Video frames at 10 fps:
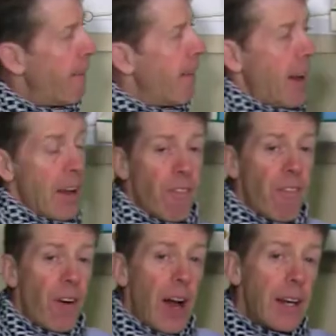And
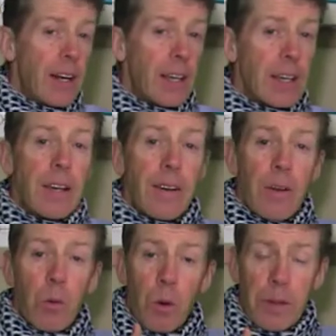finally,
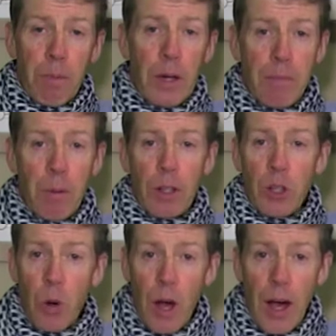with people you
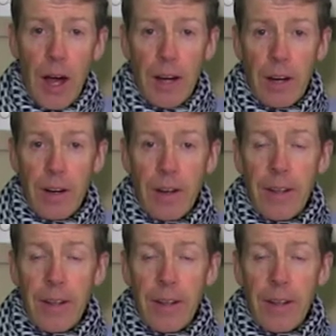hire,